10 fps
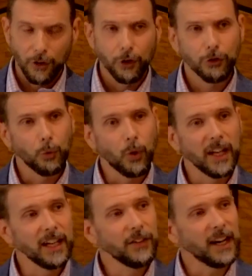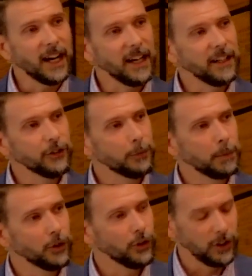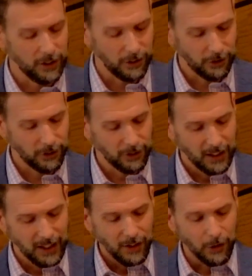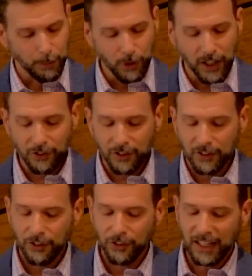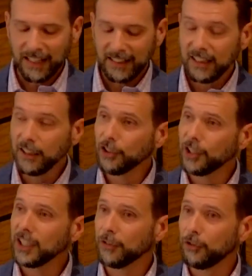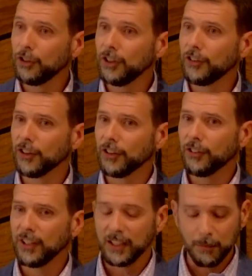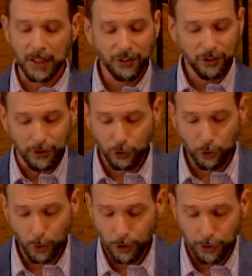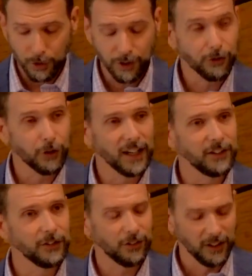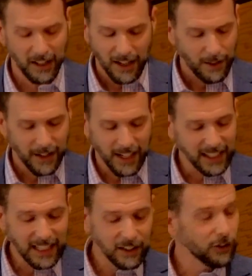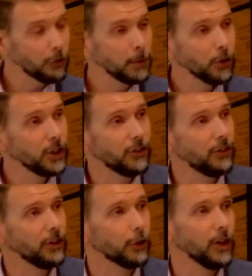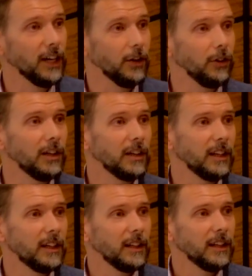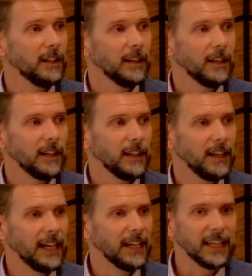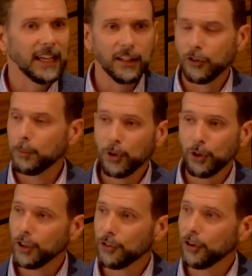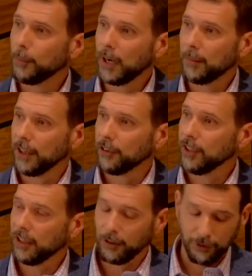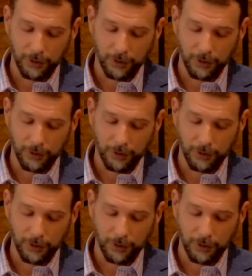There's a way that I experience the presence and healing of Jesus in the midst of two or three friends that I can't experience in a crowd, and I can't experience all by myself.